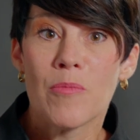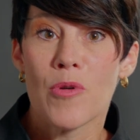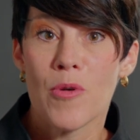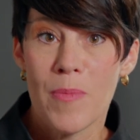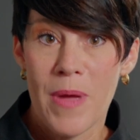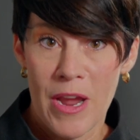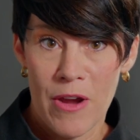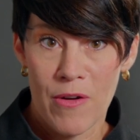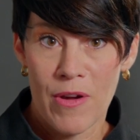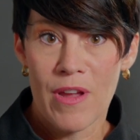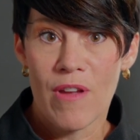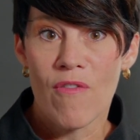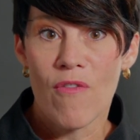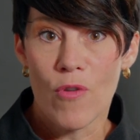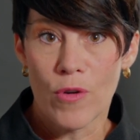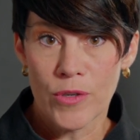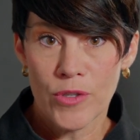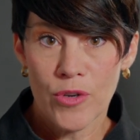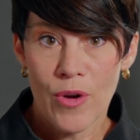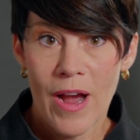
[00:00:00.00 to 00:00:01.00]
preparing
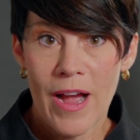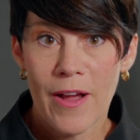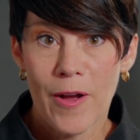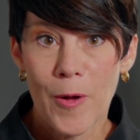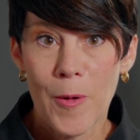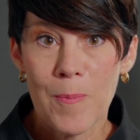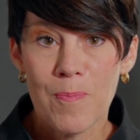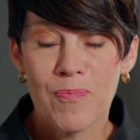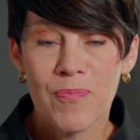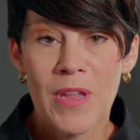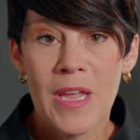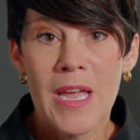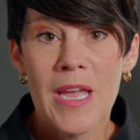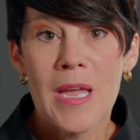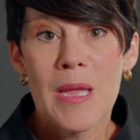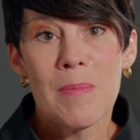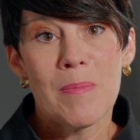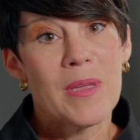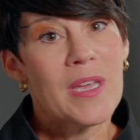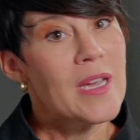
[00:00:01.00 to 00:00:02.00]
for trial.
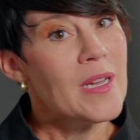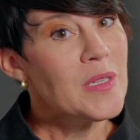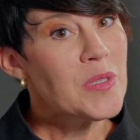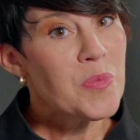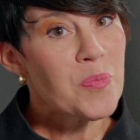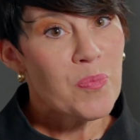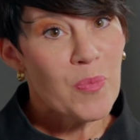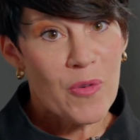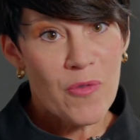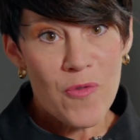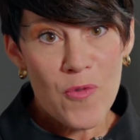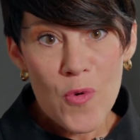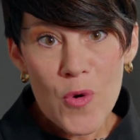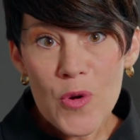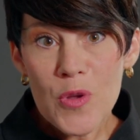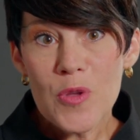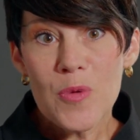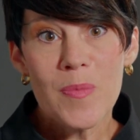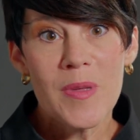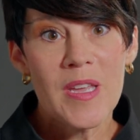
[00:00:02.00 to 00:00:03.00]
Because
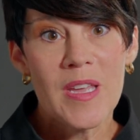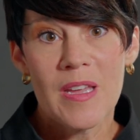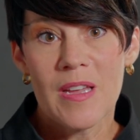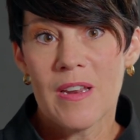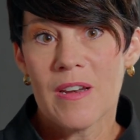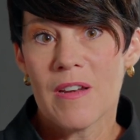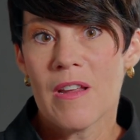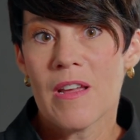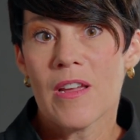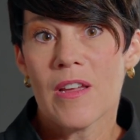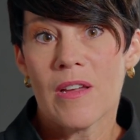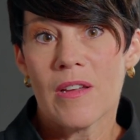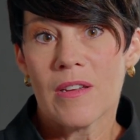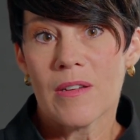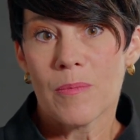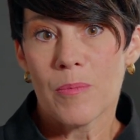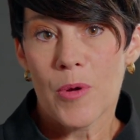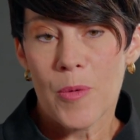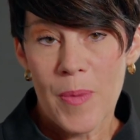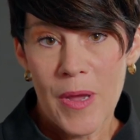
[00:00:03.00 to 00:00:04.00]
before you begin
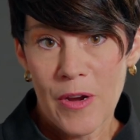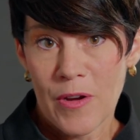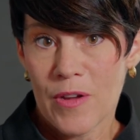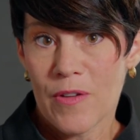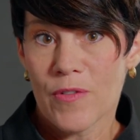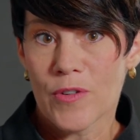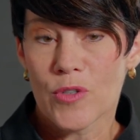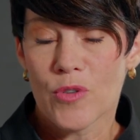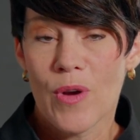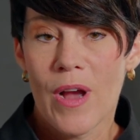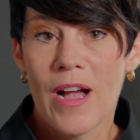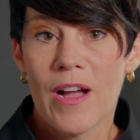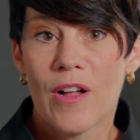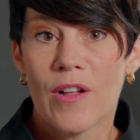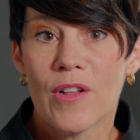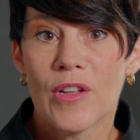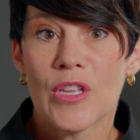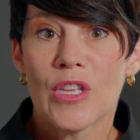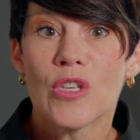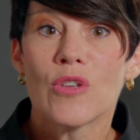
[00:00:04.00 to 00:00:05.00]
preparing for
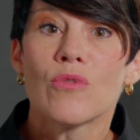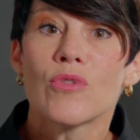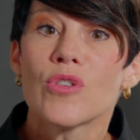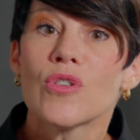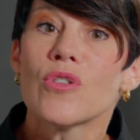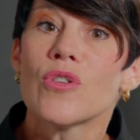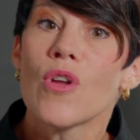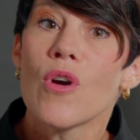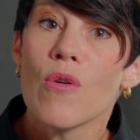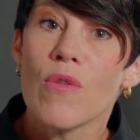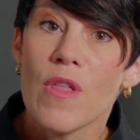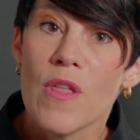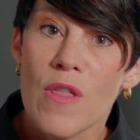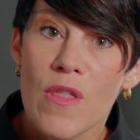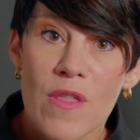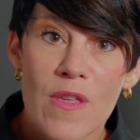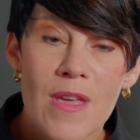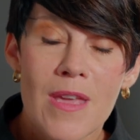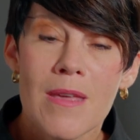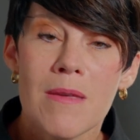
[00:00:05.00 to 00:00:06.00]
trial, you should know the
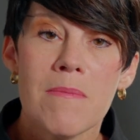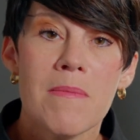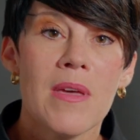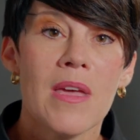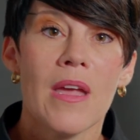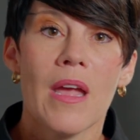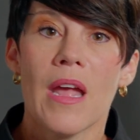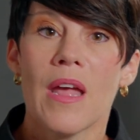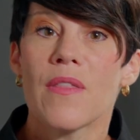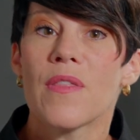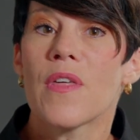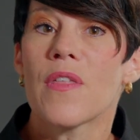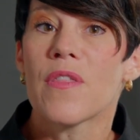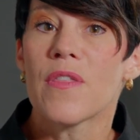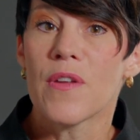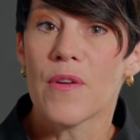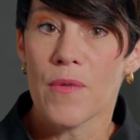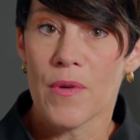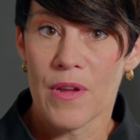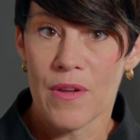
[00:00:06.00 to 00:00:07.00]
theme and the
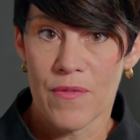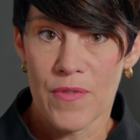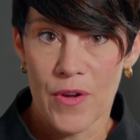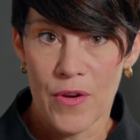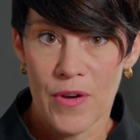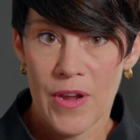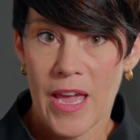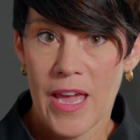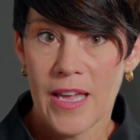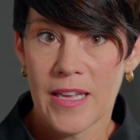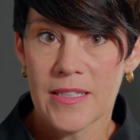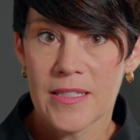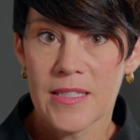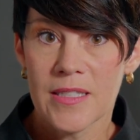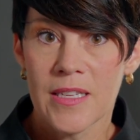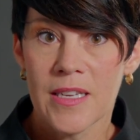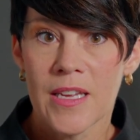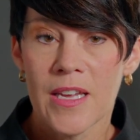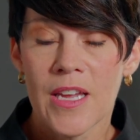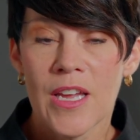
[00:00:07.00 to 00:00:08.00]
theory of your
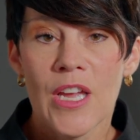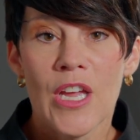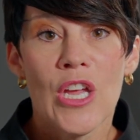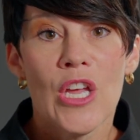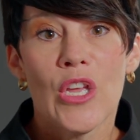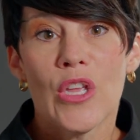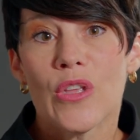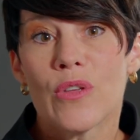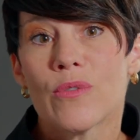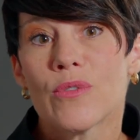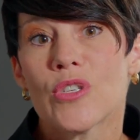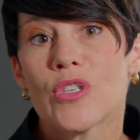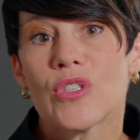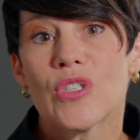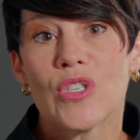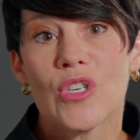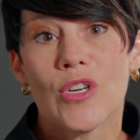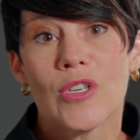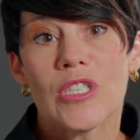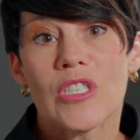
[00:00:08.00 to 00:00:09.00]
case. You should
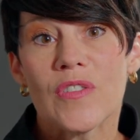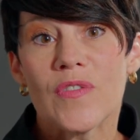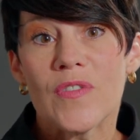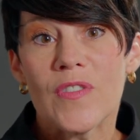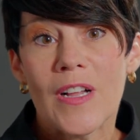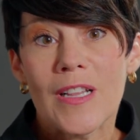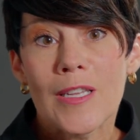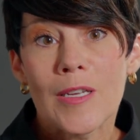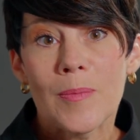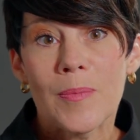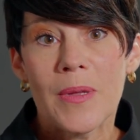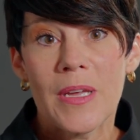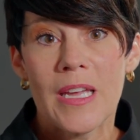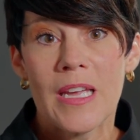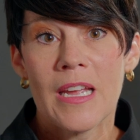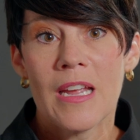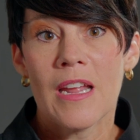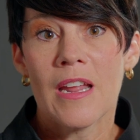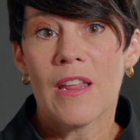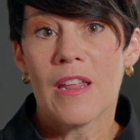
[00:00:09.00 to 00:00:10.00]
start
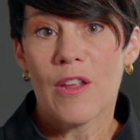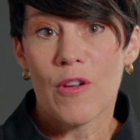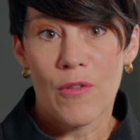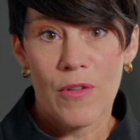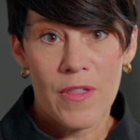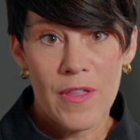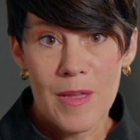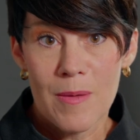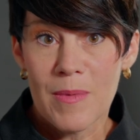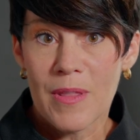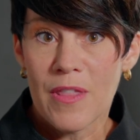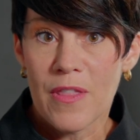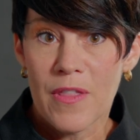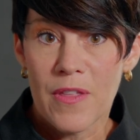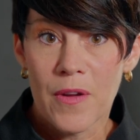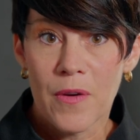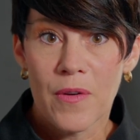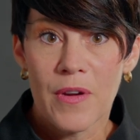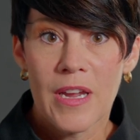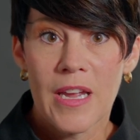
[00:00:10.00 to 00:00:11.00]
developing your theme and
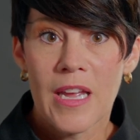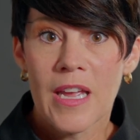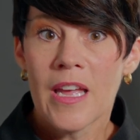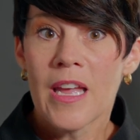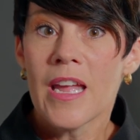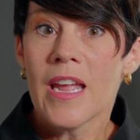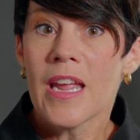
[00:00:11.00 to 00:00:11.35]
theory